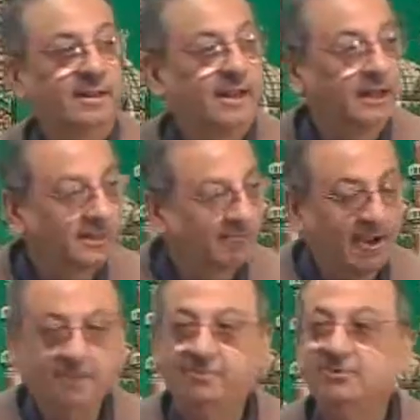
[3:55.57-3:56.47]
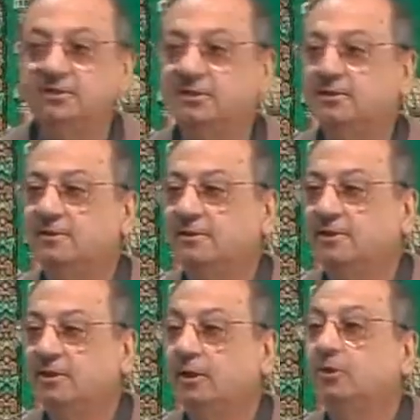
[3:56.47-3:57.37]
85%
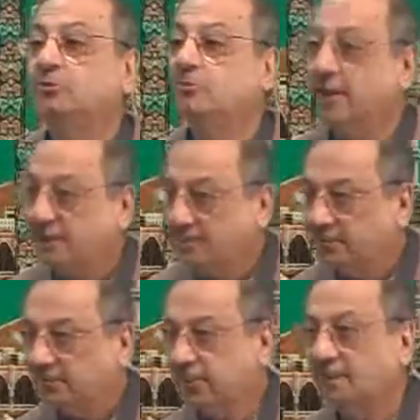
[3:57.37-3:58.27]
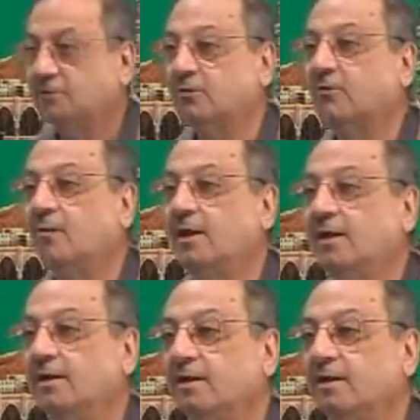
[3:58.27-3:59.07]
to 90% of the Quran